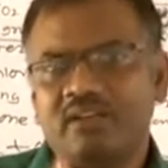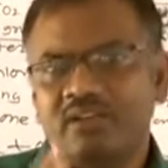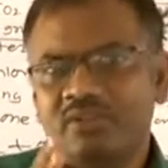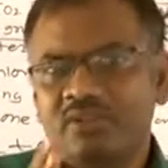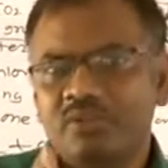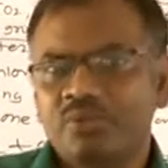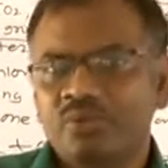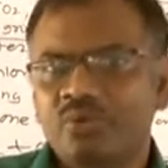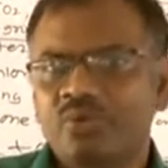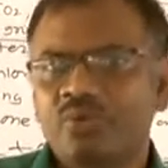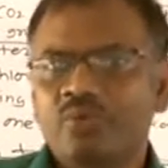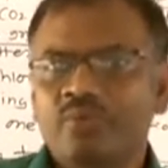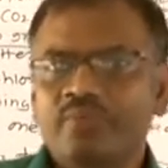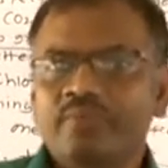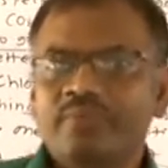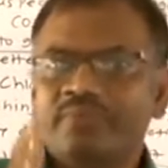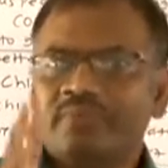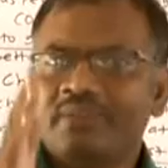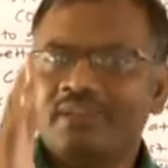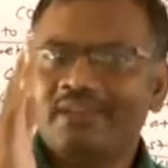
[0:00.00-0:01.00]
you
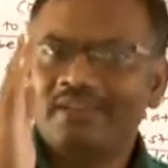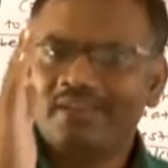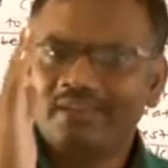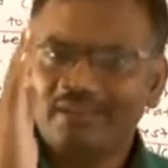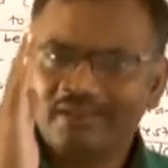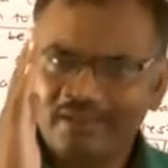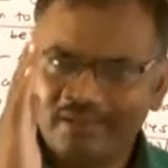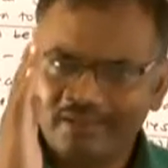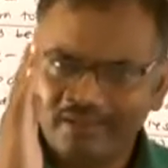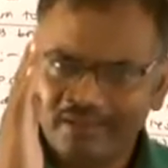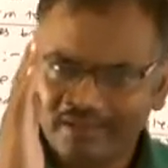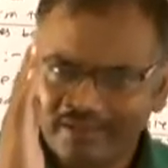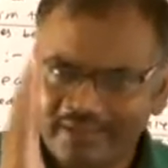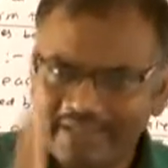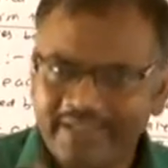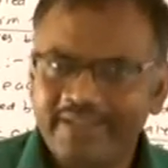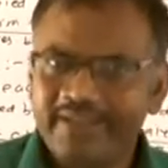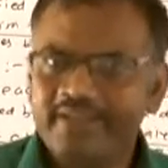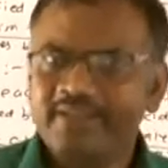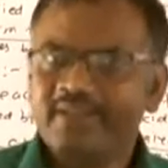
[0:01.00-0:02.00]

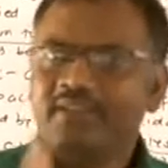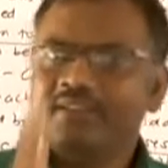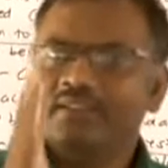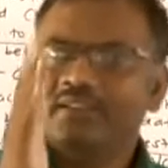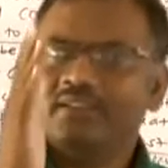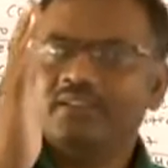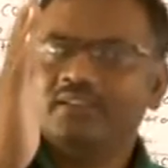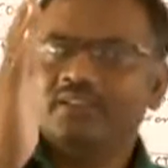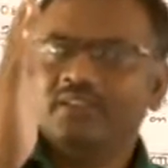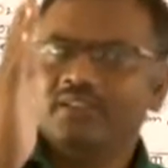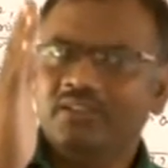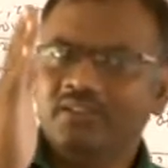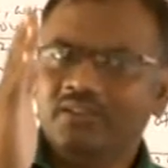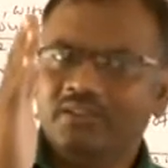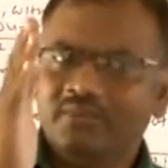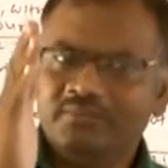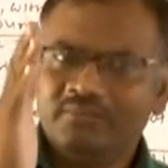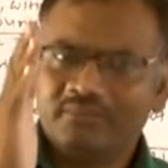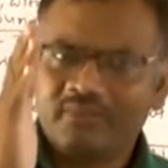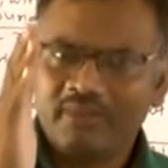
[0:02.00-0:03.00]
read
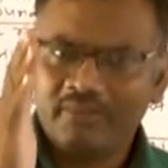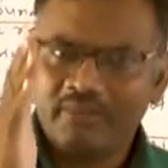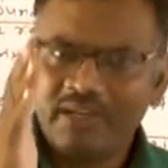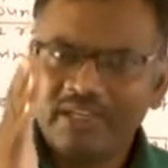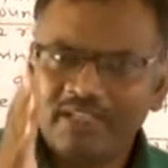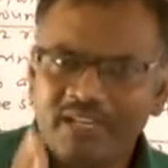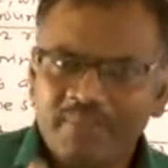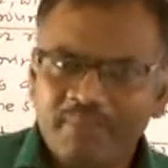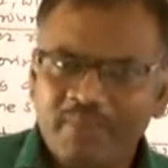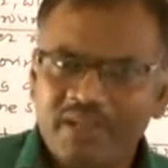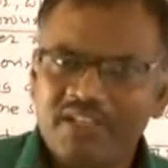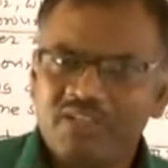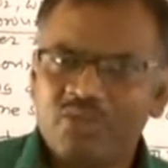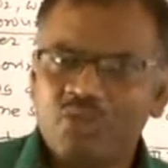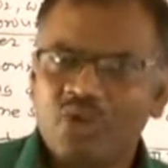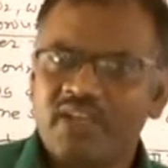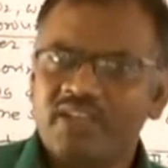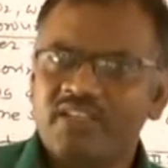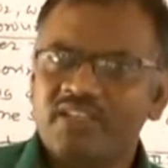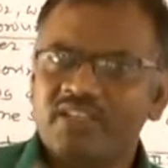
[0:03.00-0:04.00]
the multiple
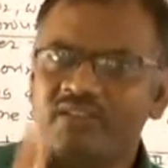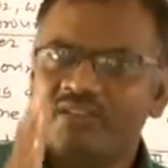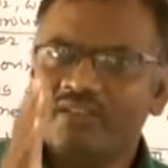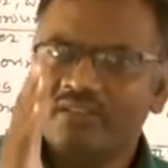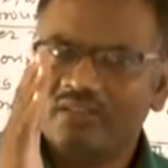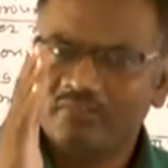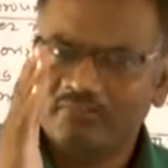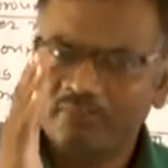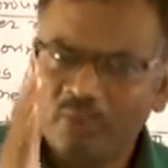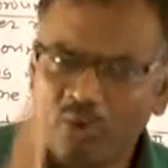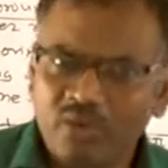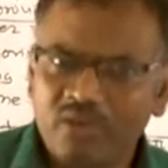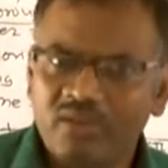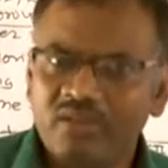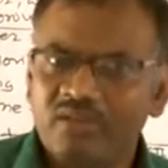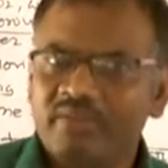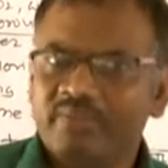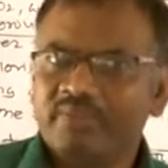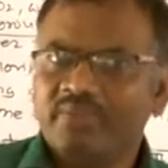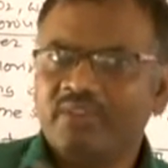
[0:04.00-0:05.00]
choice book
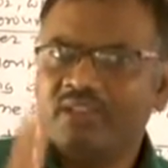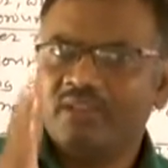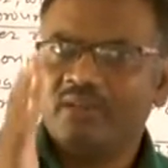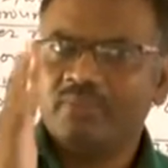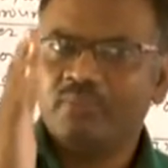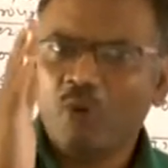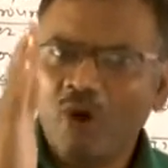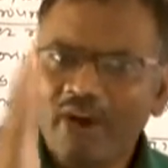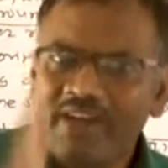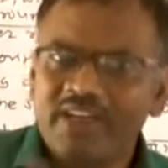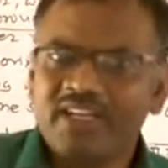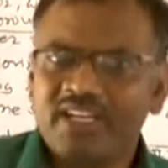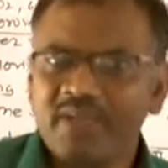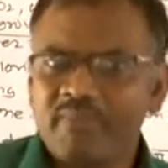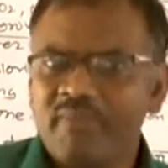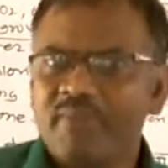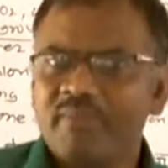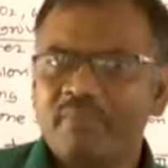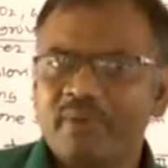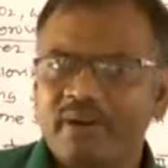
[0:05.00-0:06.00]
point
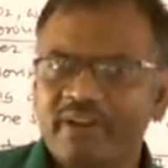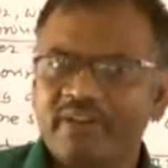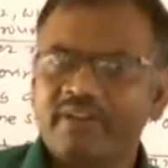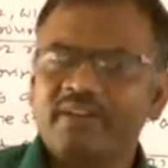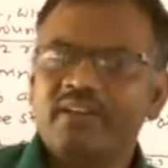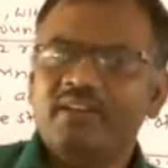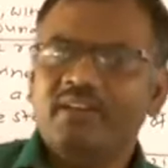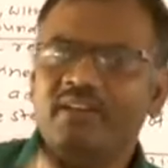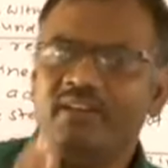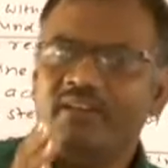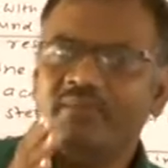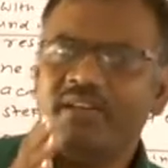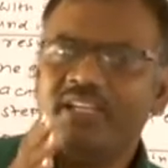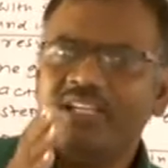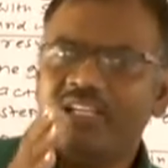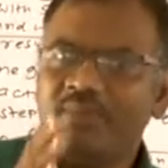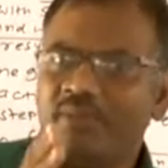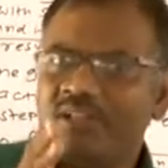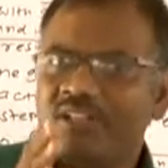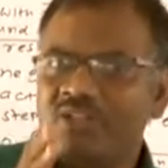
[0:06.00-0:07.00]
remember,
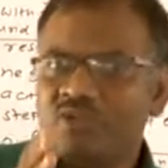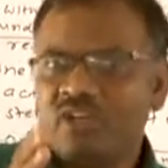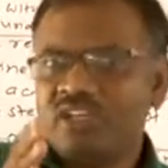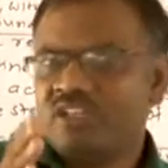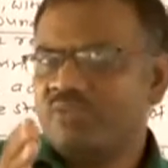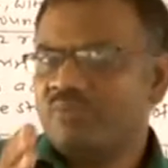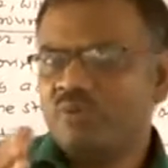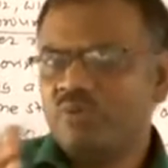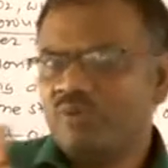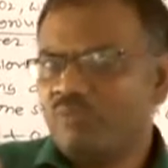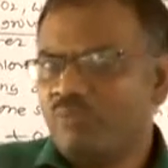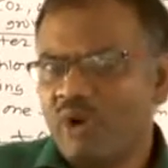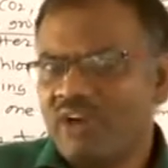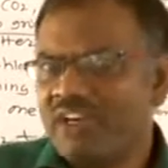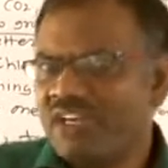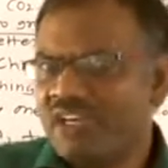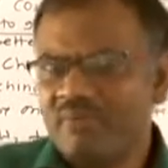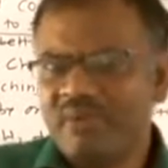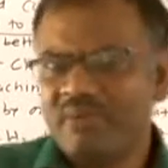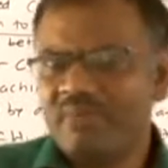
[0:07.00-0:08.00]
multiple choice book
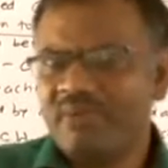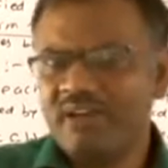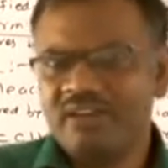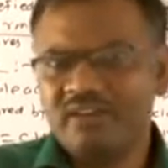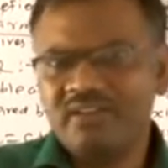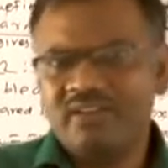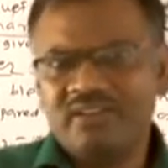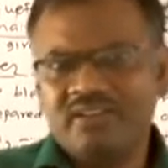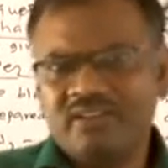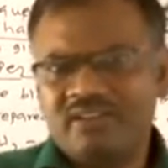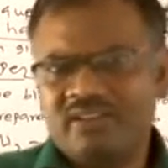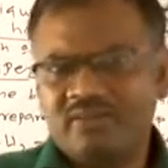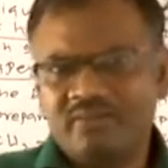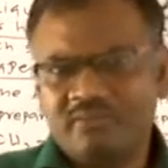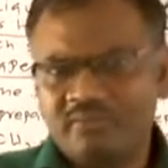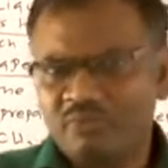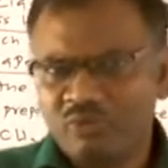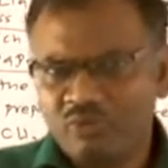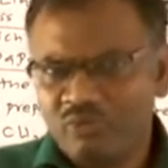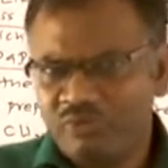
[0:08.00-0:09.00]
point remember
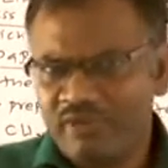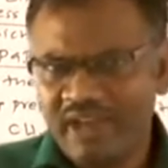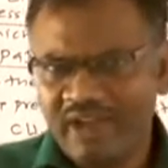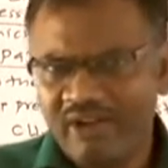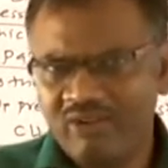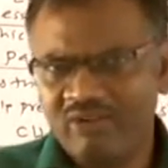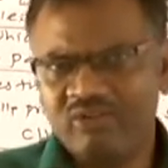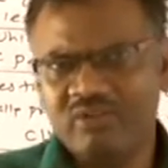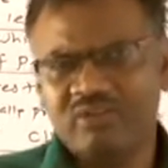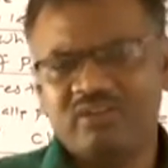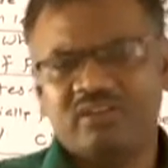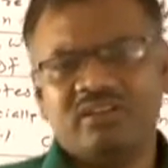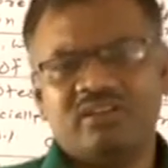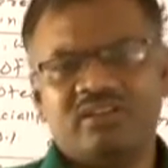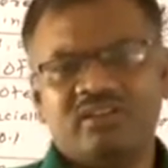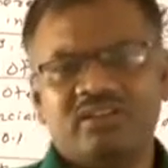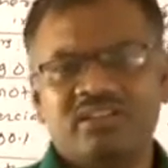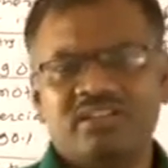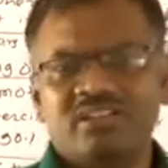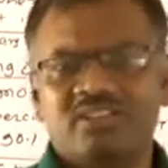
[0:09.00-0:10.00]
book we
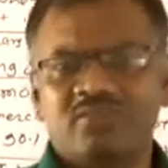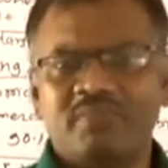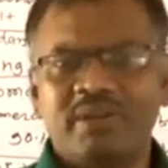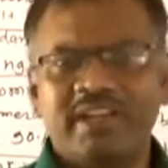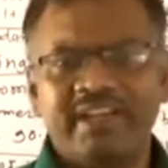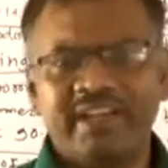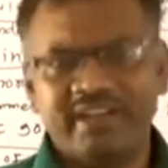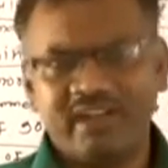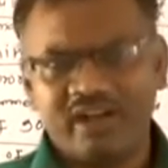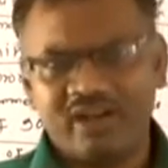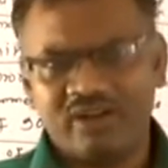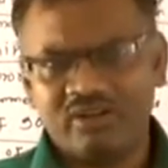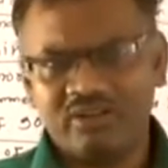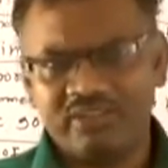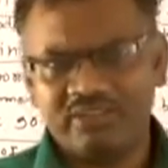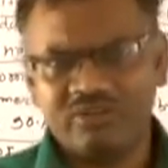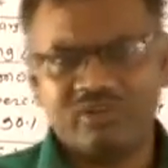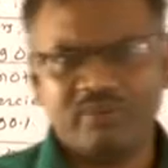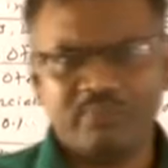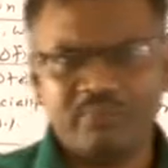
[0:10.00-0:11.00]
have displayed
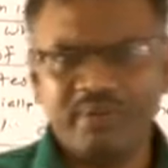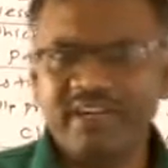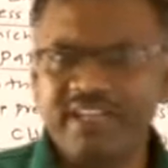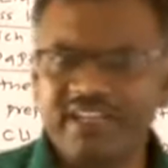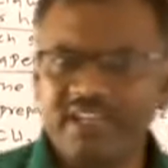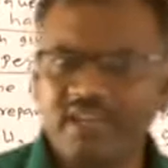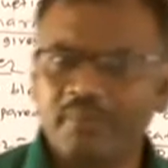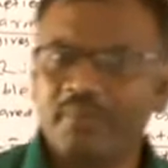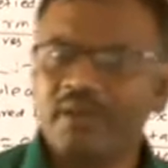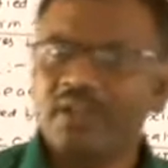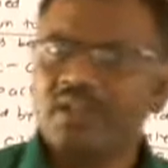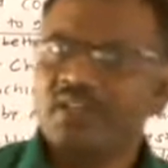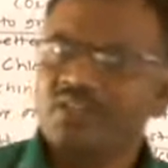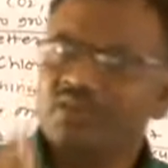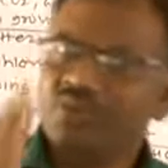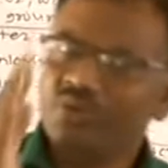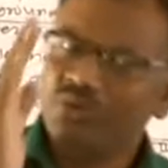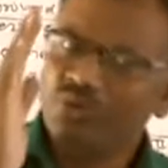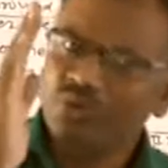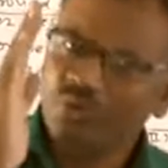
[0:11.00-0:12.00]
on your PDF.
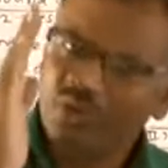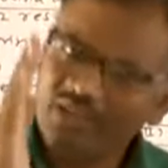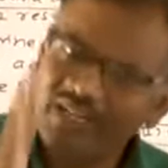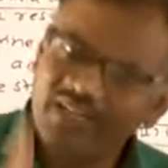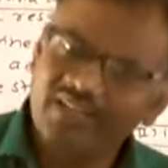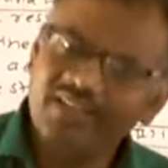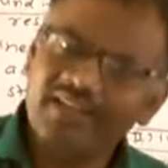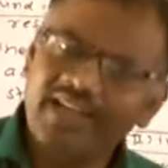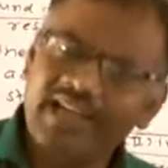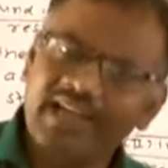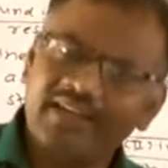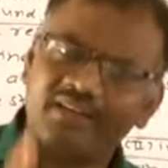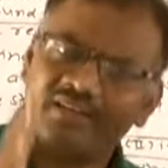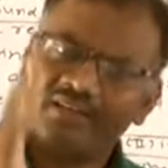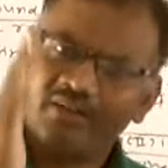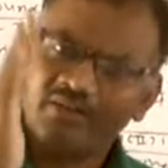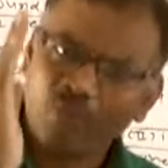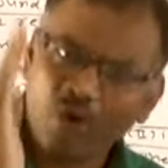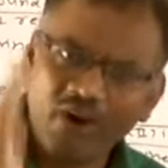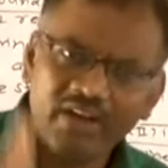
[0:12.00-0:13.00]
So you read
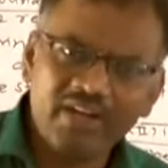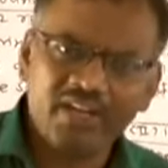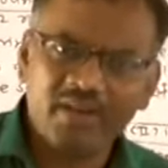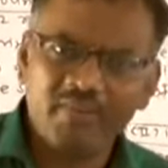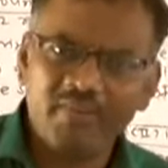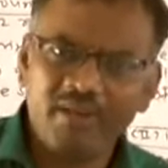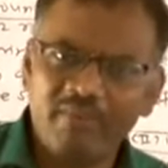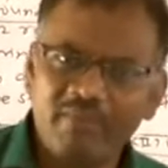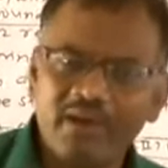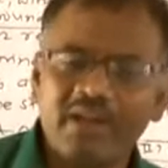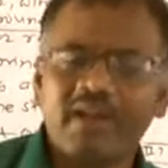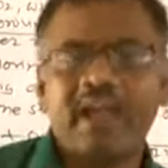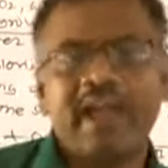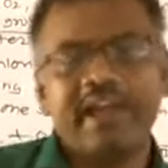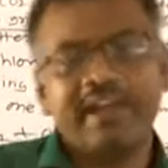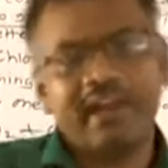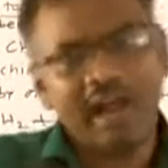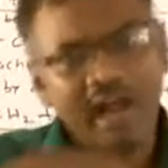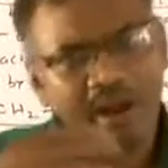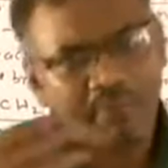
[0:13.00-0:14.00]
that point remember,
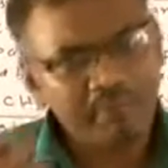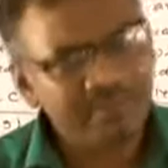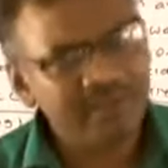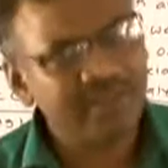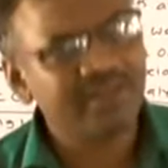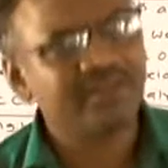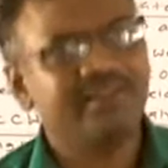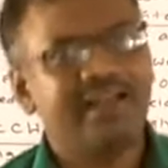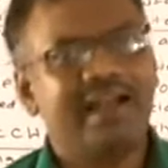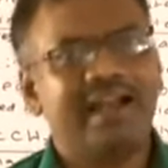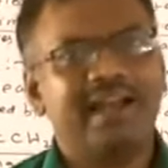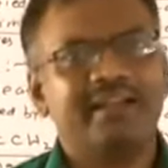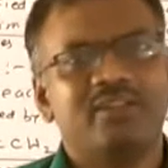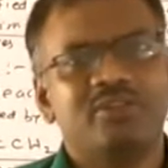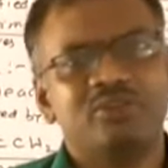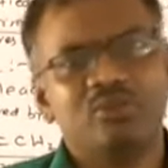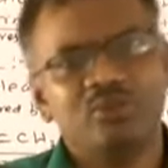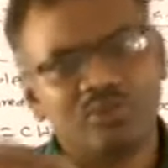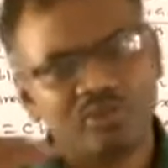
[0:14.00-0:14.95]
and after that you